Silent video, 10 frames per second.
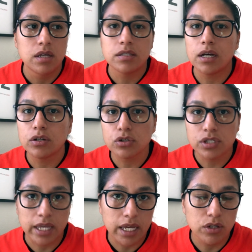to
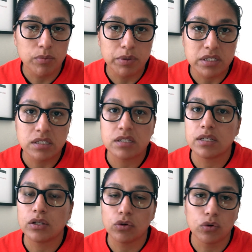understand your business
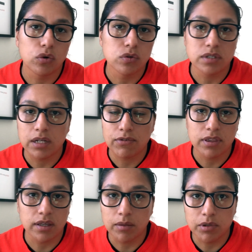and your goals and
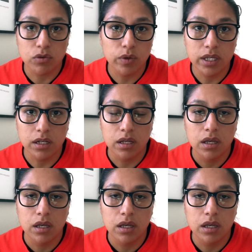everything in between.